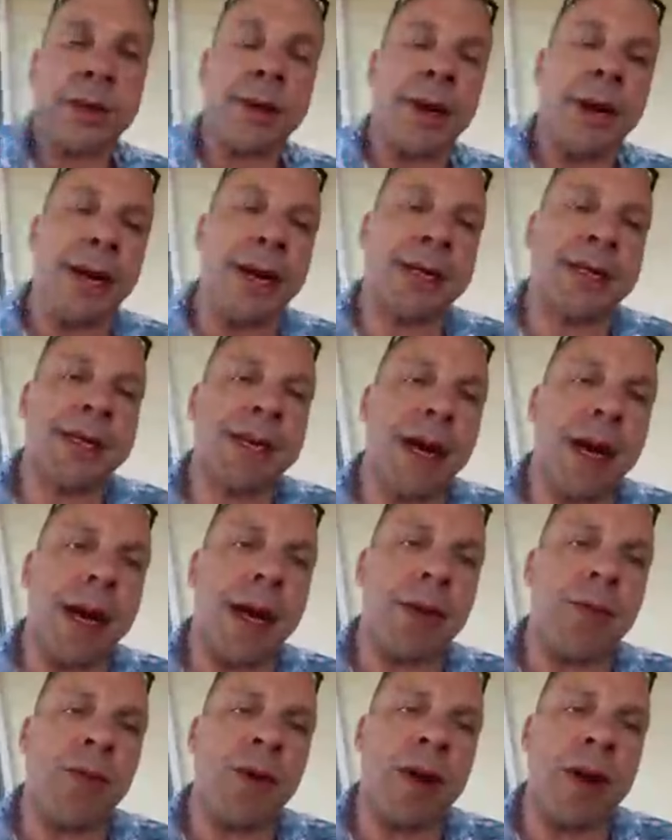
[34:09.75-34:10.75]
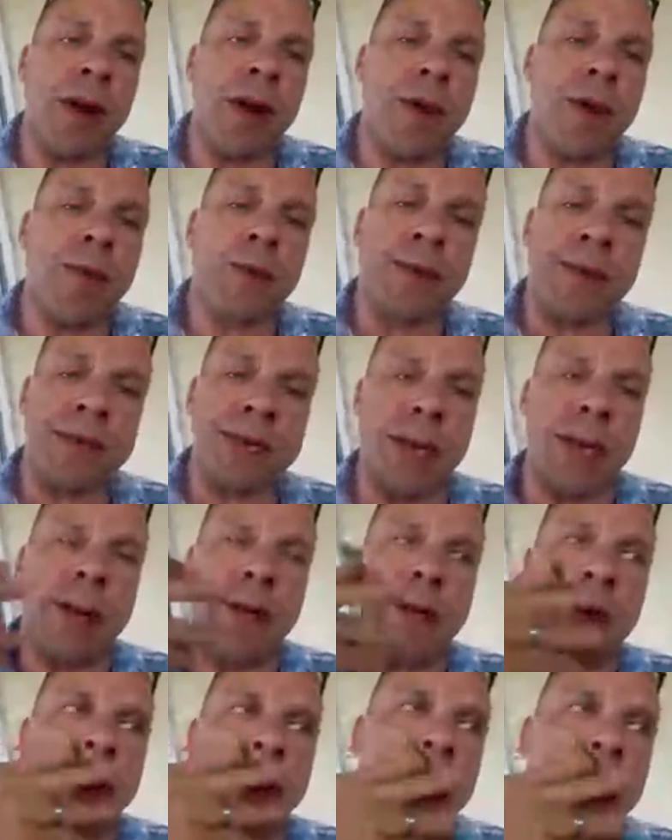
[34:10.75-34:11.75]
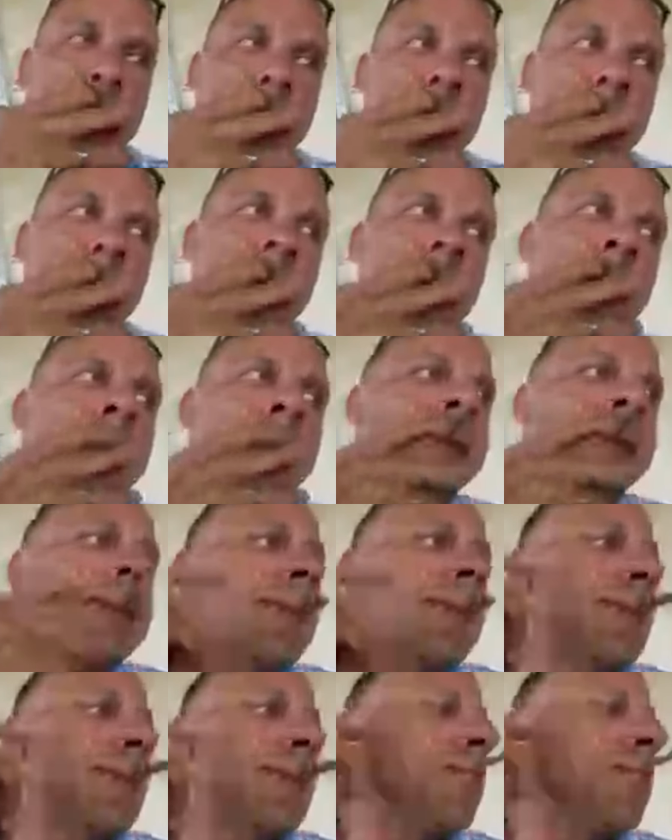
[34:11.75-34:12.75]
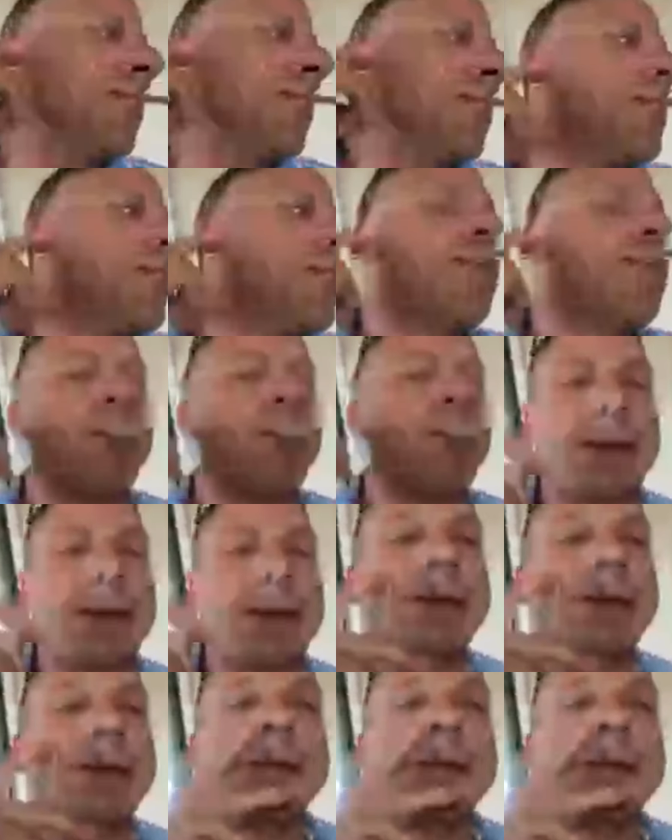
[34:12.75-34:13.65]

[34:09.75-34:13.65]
It's not 100%. So believe this,